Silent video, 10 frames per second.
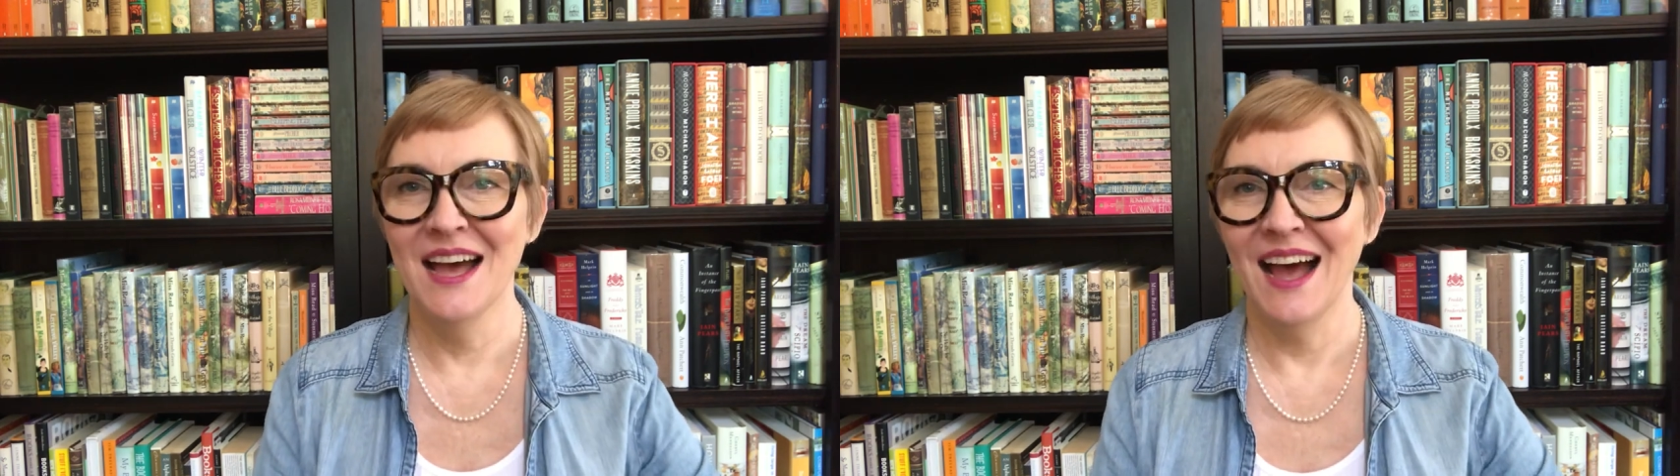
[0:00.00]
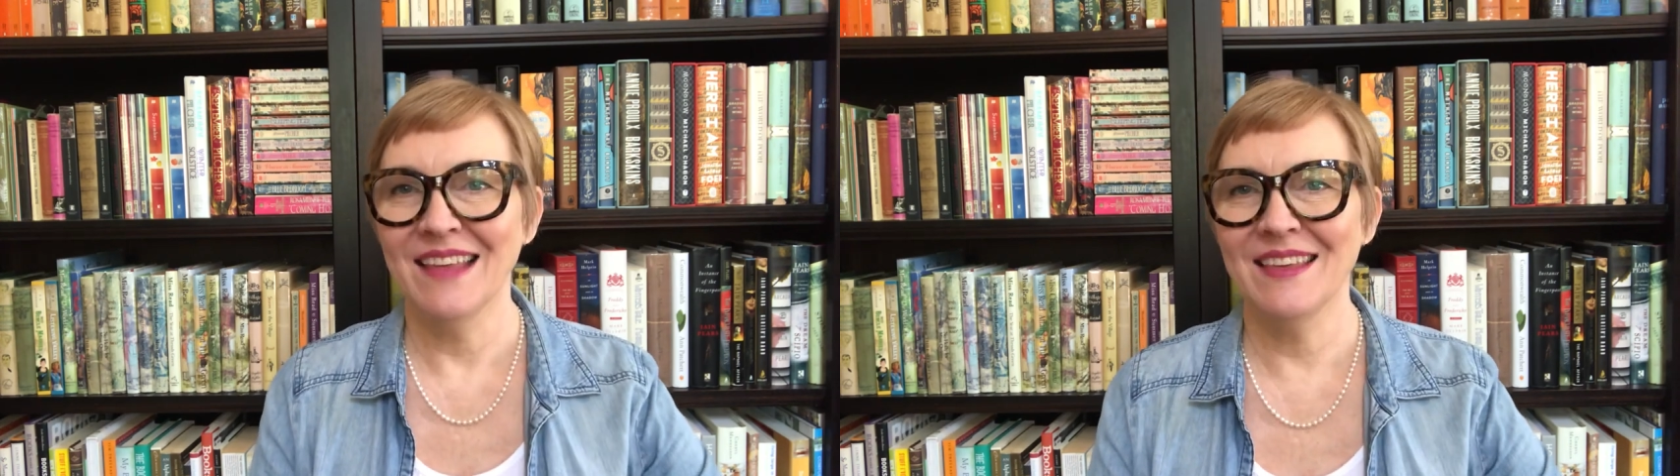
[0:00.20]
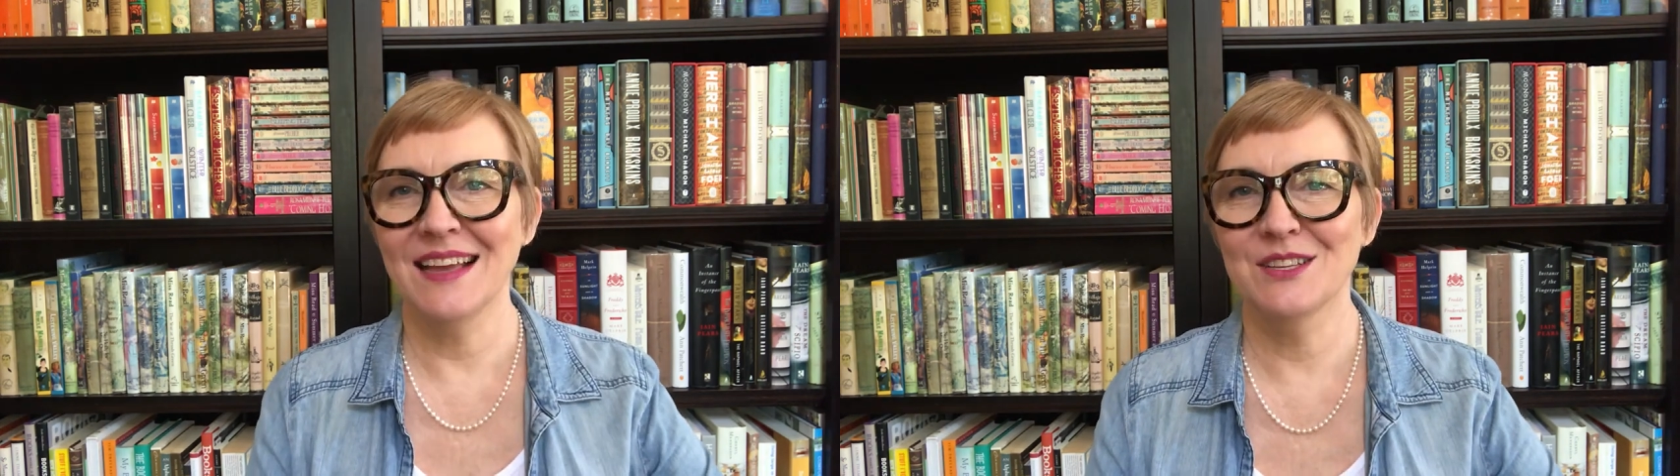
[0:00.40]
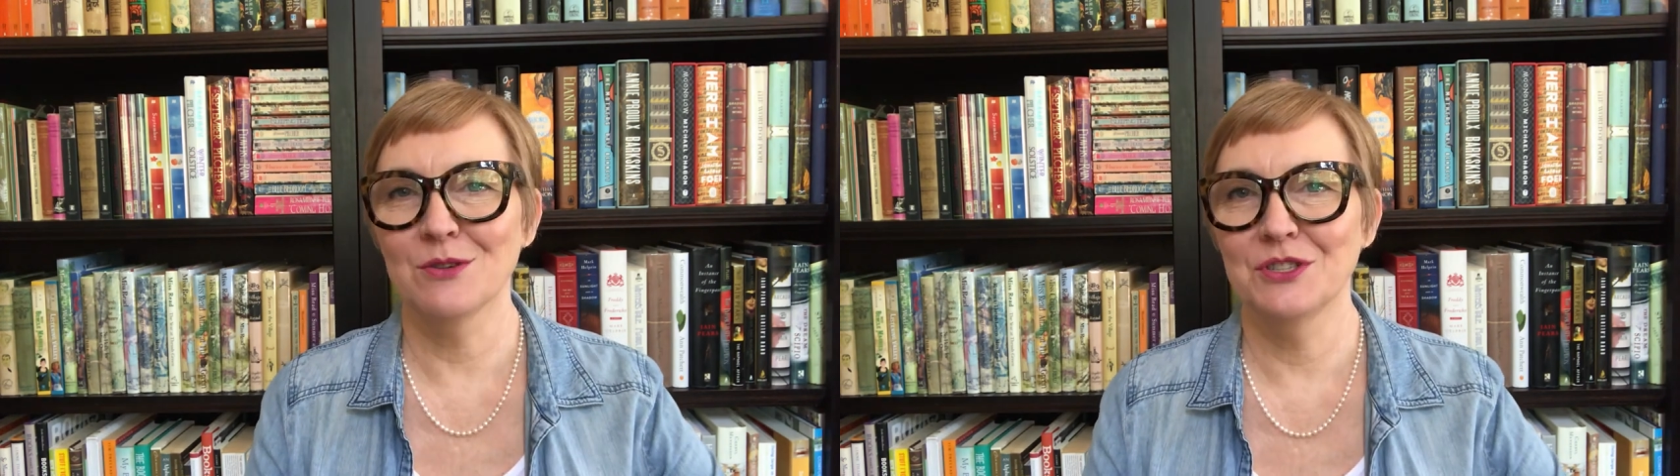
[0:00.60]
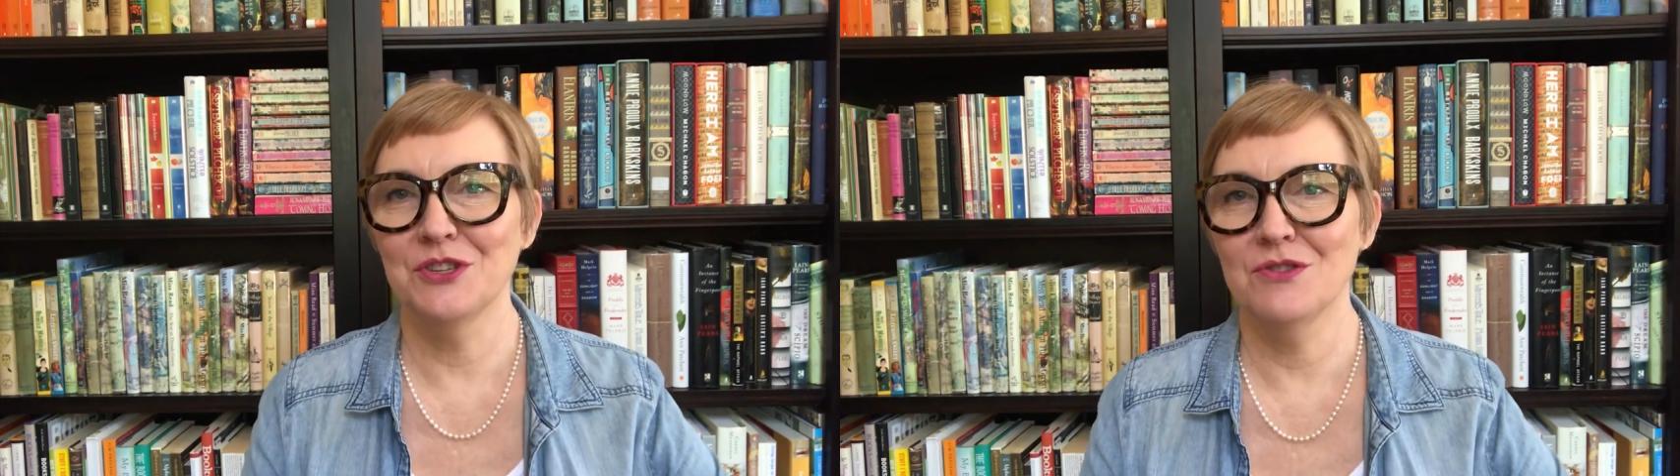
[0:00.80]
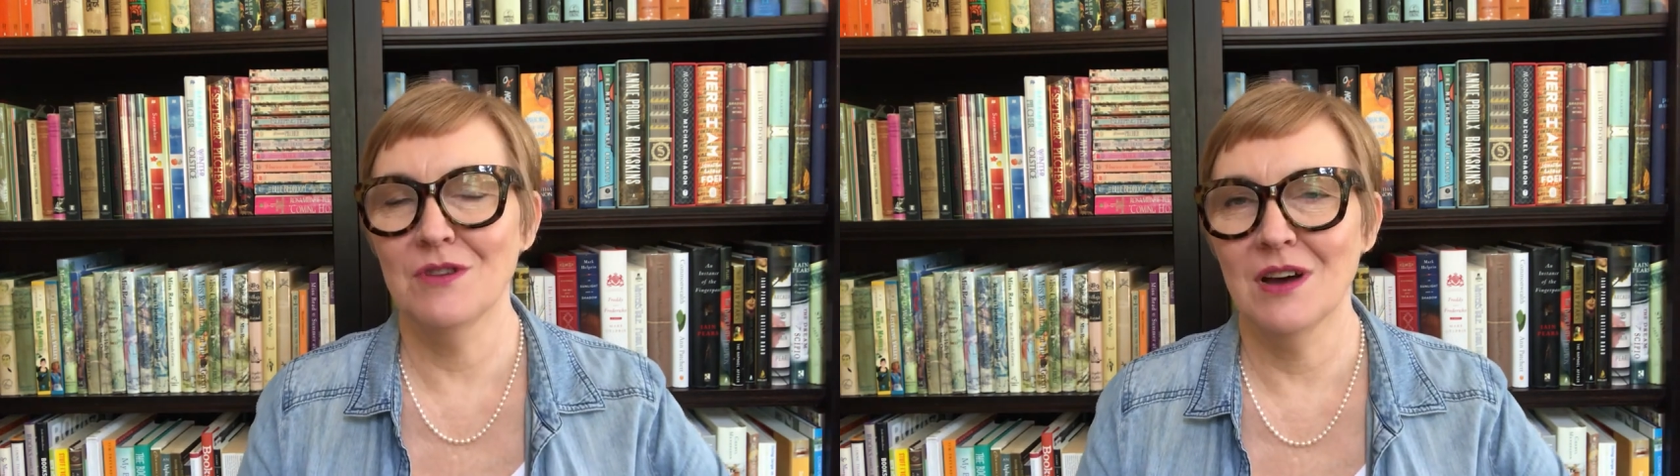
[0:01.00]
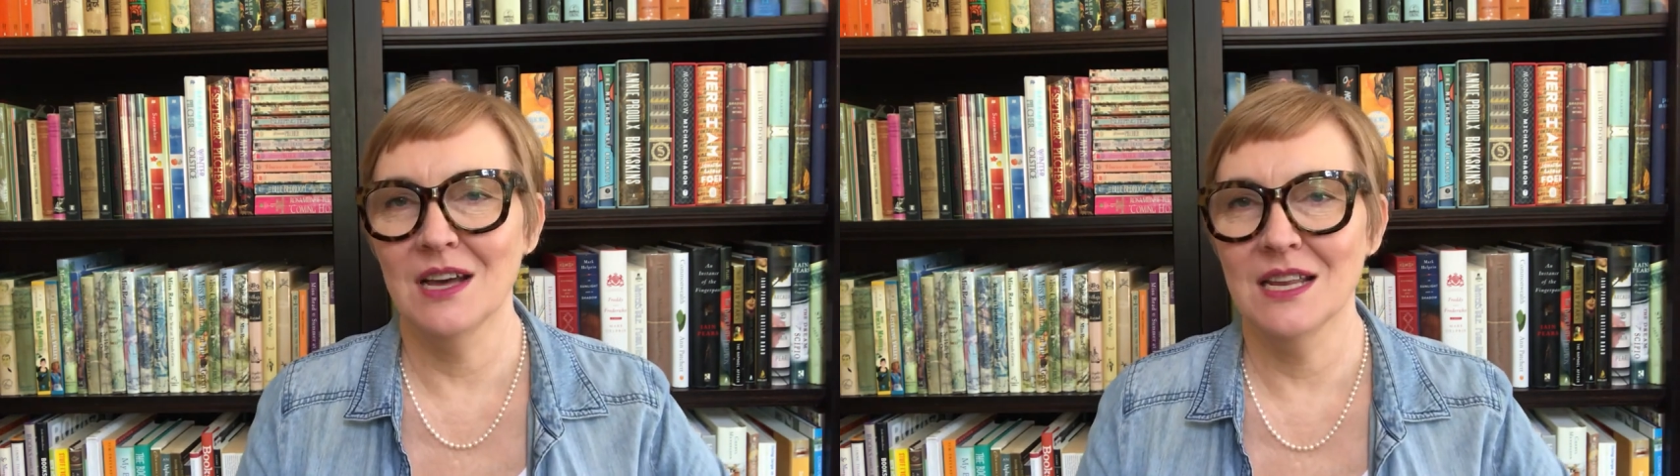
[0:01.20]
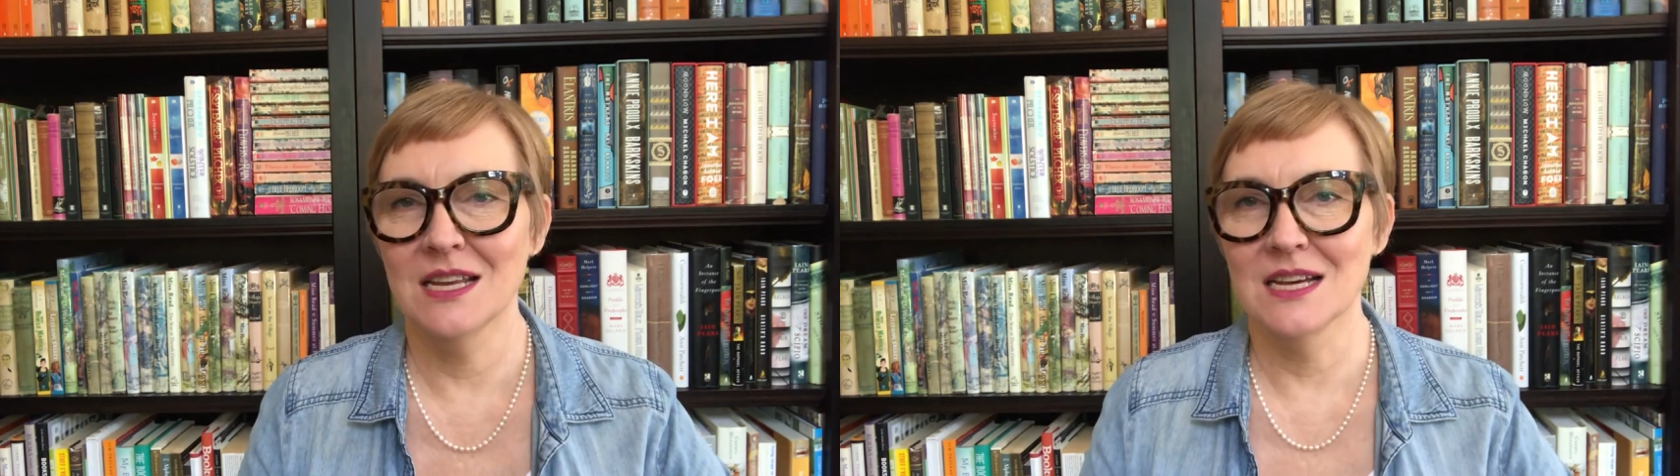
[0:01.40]
I think I told you
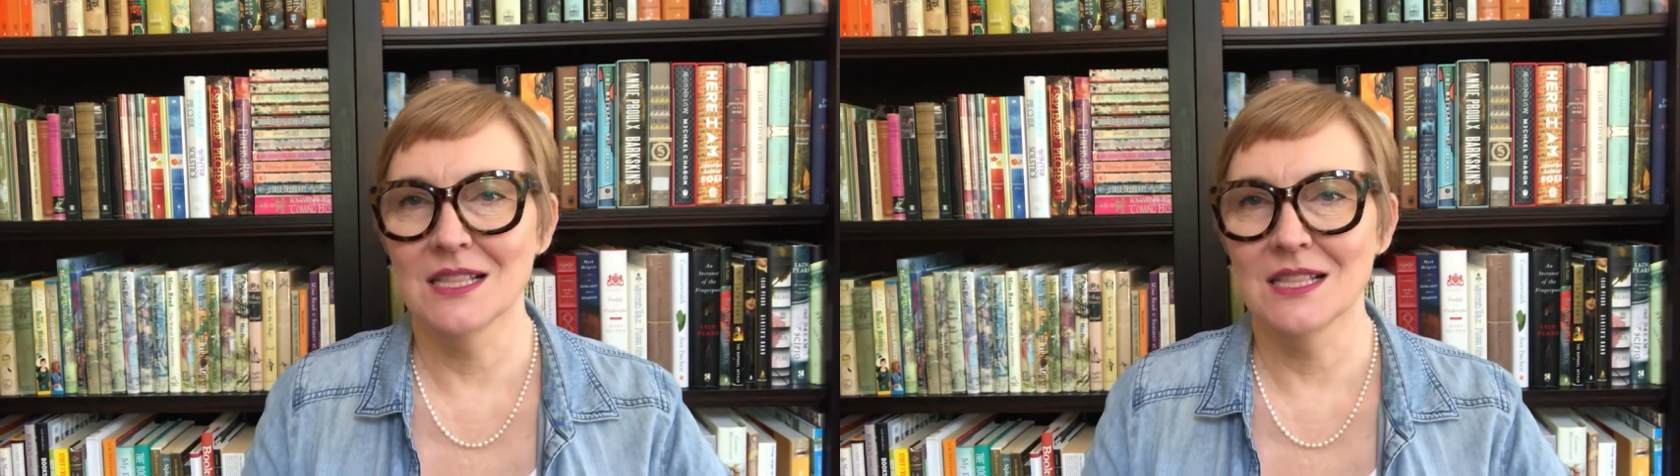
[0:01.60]
on a,